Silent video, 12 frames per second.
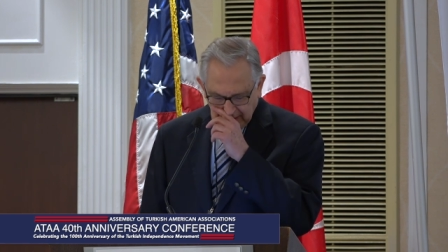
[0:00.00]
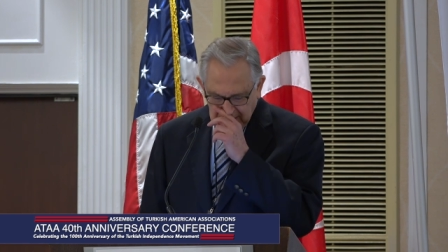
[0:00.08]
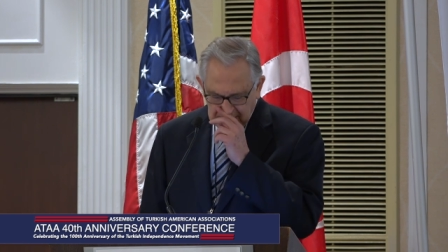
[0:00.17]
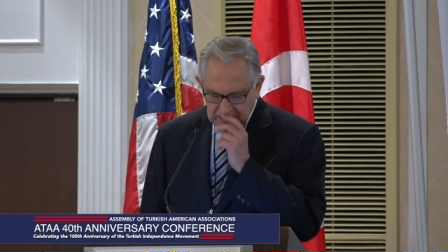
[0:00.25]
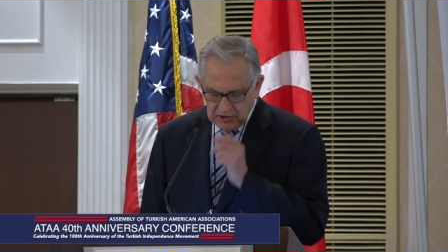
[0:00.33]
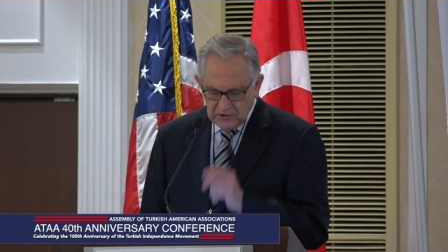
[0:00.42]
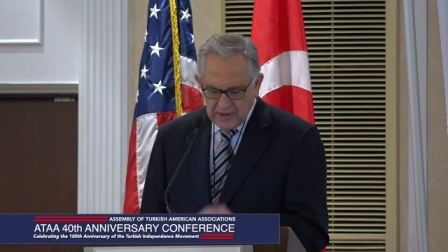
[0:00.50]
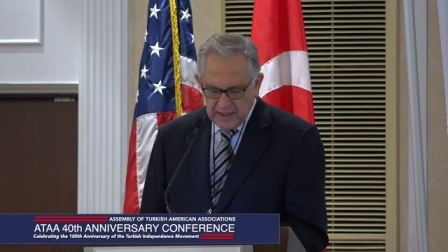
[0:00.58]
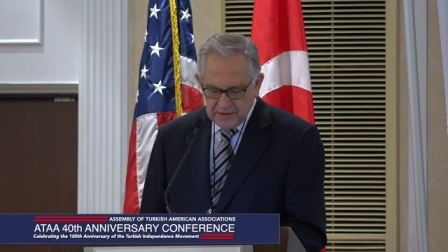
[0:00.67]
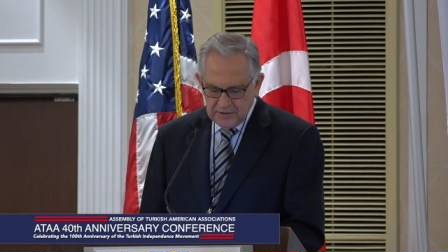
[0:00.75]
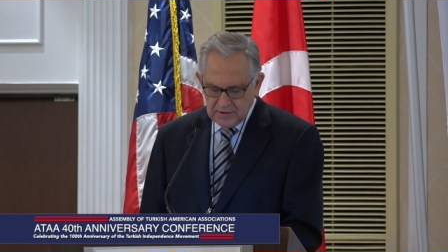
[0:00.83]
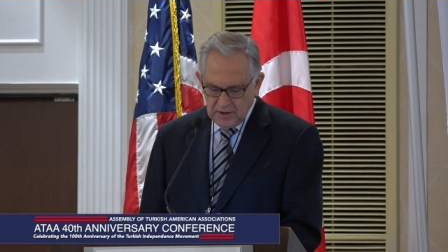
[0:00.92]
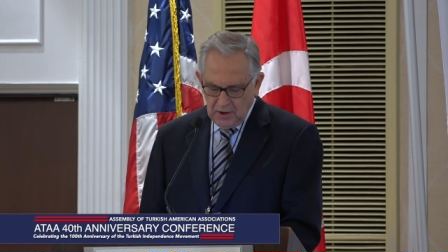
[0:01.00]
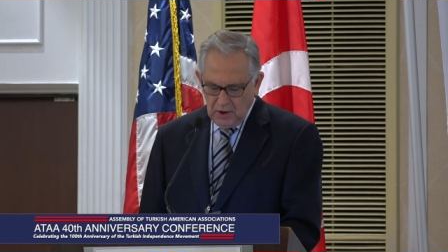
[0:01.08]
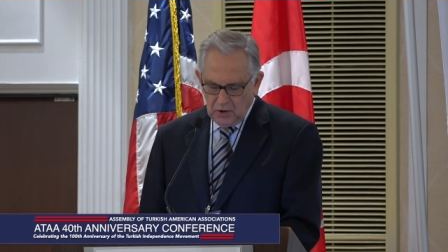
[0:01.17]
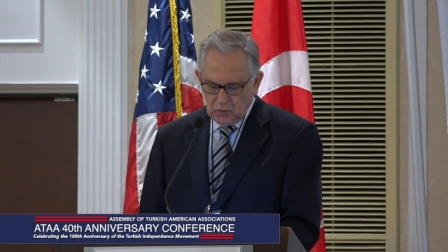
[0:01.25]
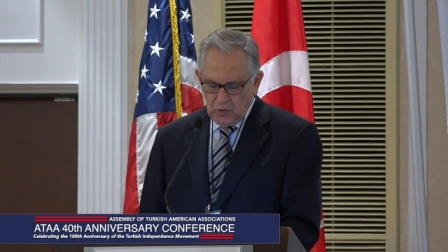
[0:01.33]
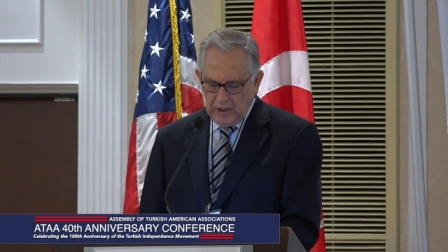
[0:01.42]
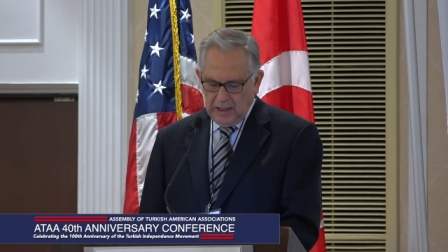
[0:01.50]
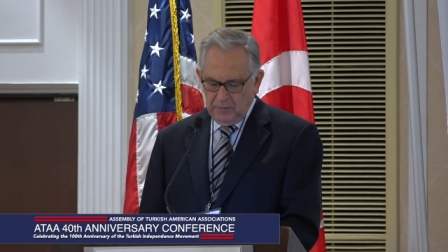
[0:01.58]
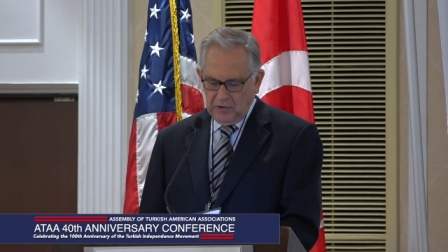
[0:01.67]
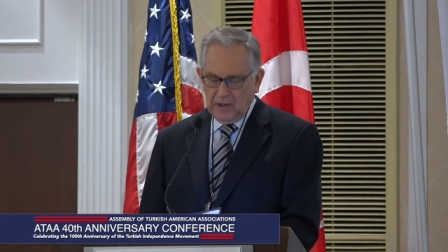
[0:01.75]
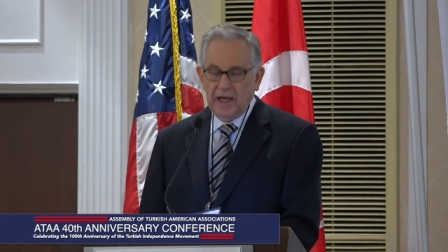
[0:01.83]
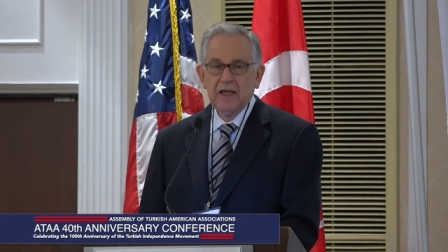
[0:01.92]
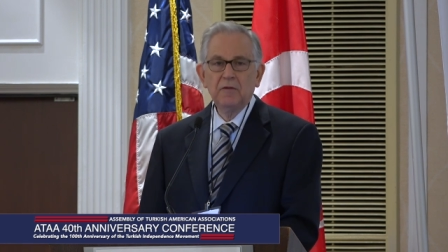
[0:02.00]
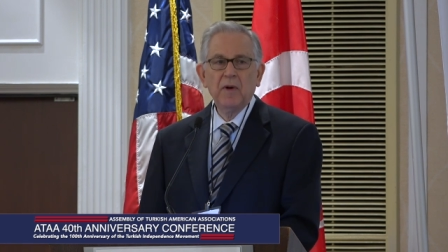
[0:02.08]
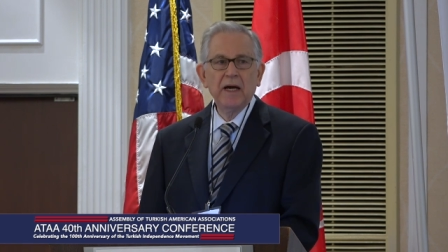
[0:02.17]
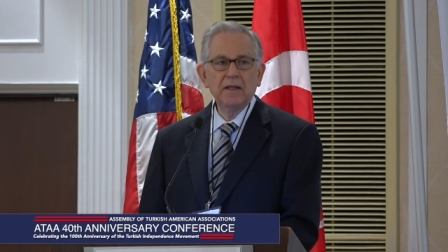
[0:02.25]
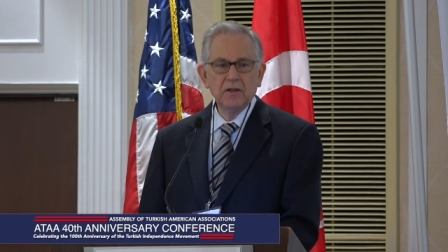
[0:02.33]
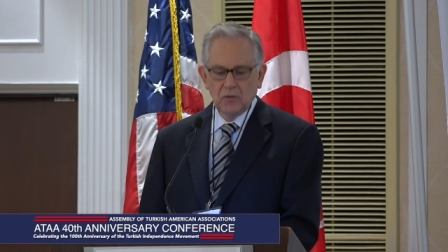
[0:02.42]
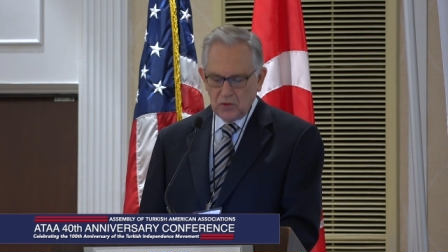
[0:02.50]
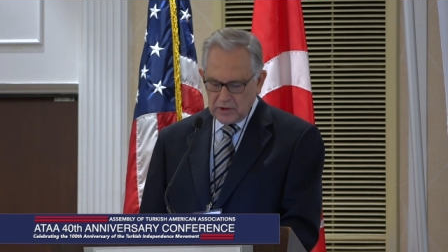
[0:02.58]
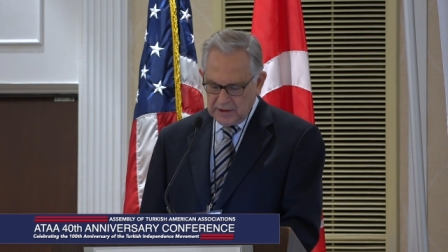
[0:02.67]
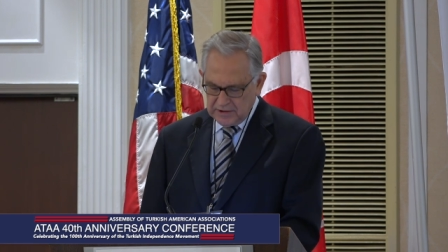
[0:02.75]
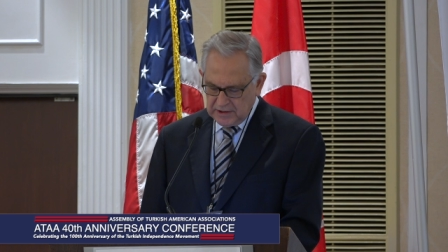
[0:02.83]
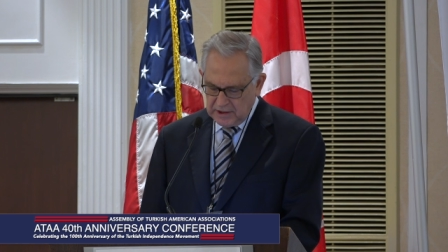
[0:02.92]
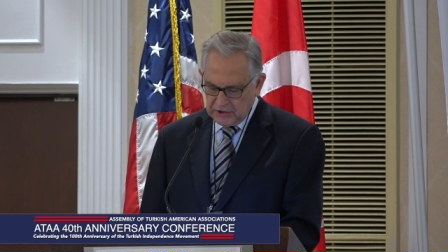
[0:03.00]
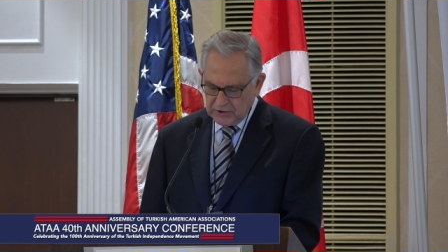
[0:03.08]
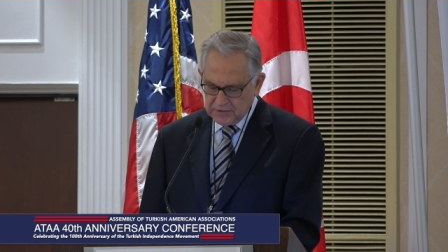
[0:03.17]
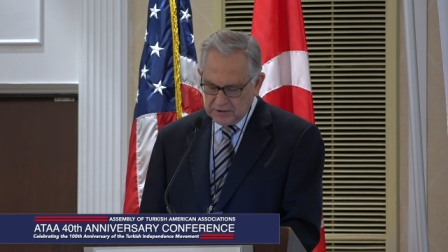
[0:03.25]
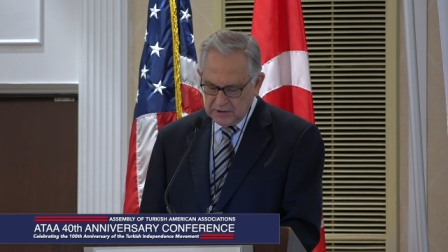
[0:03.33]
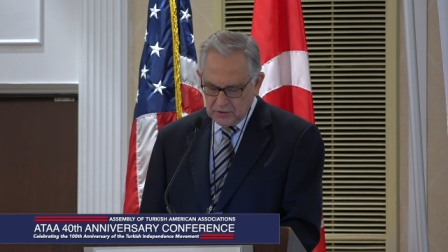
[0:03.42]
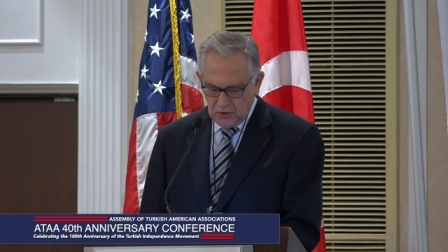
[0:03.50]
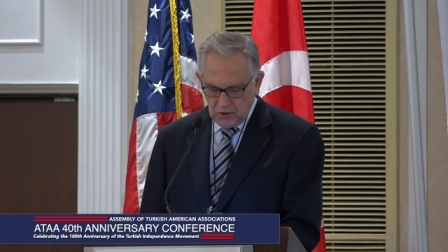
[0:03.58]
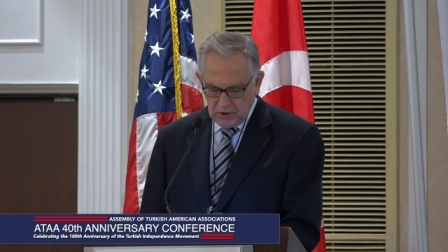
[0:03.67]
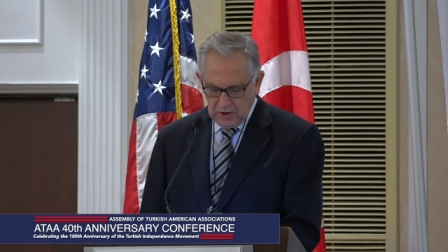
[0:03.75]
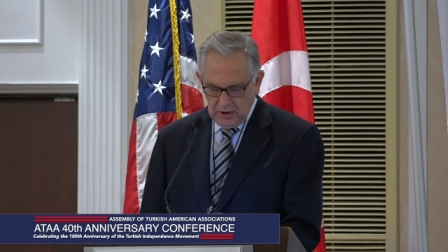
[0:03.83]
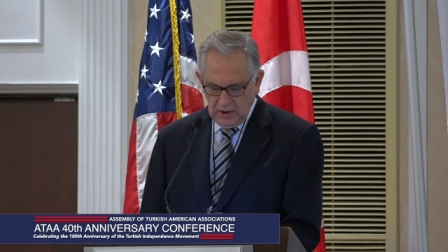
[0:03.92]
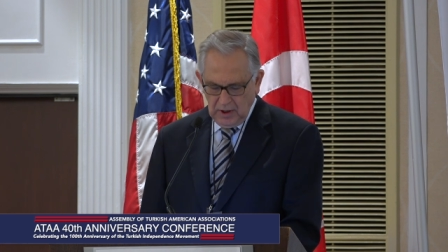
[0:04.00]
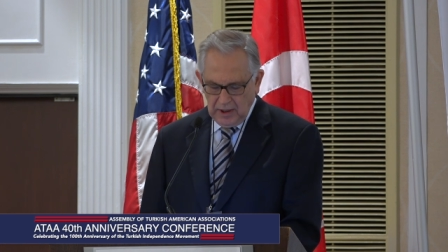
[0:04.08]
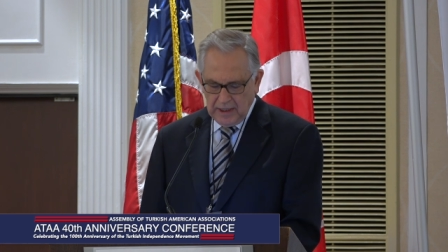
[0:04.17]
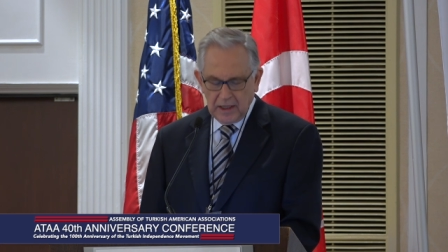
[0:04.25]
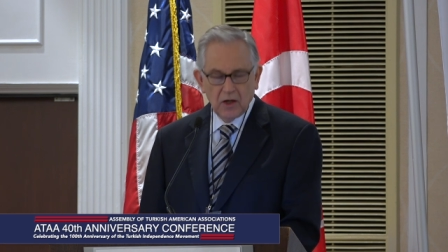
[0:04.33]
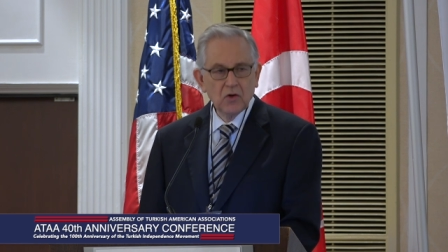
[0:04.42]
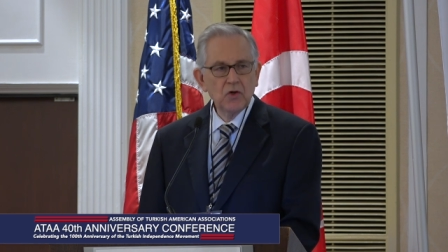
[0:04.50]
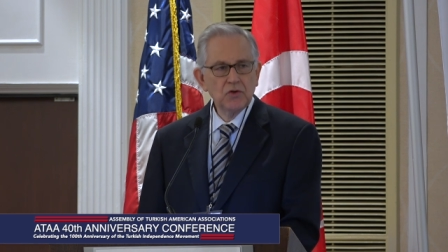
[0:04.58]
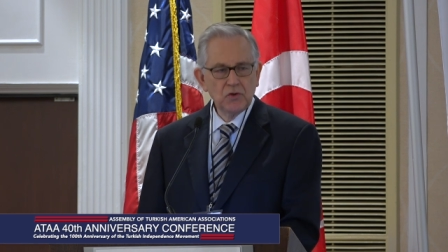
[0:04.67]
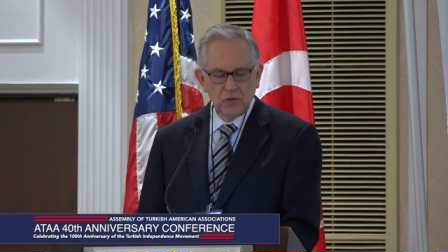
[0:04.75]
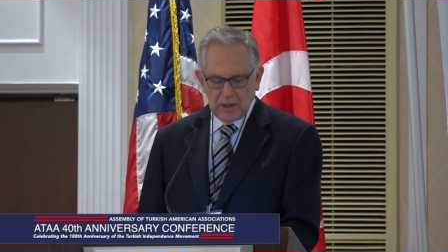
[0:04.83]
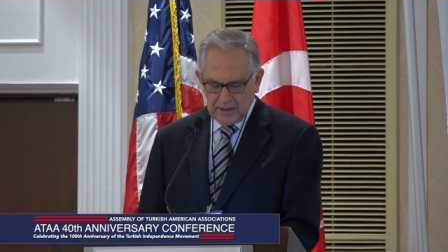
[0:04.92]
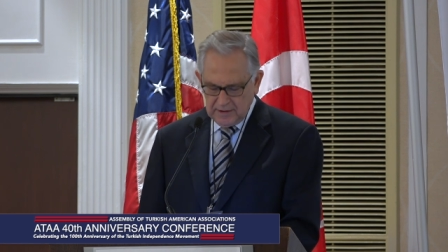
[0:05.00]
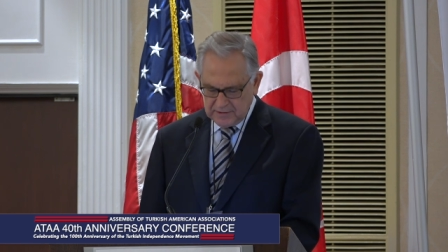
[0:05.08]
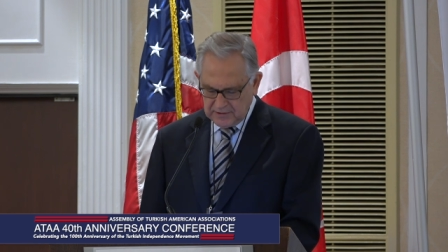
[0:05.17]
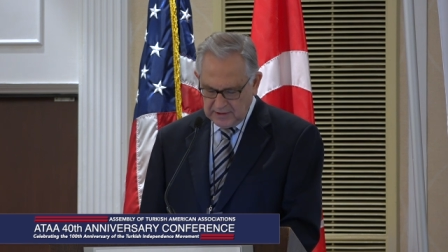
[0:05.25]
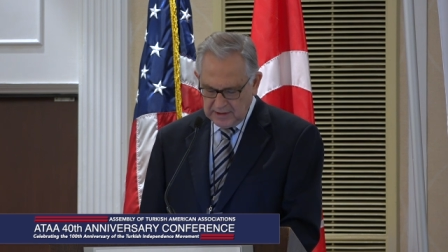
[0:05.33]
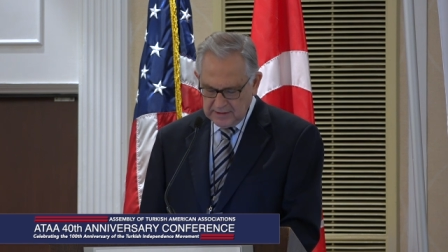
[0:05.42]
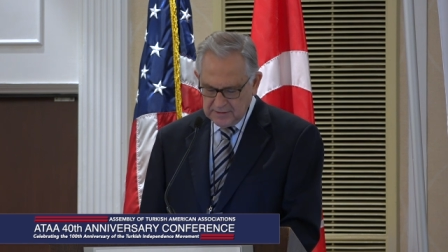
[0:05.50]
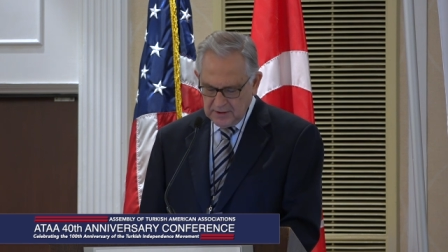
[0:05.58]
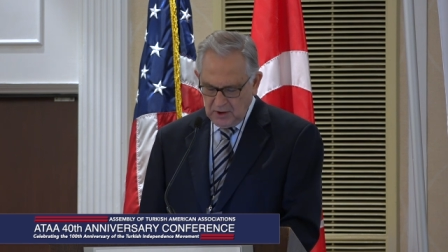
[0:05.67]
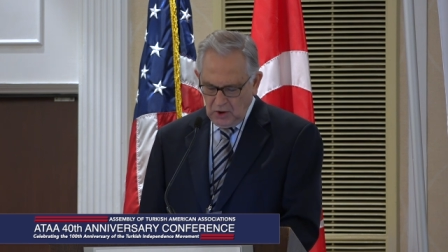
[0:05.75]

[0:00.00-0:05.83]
in grants to help like-minded organizations in Turkey and across the United States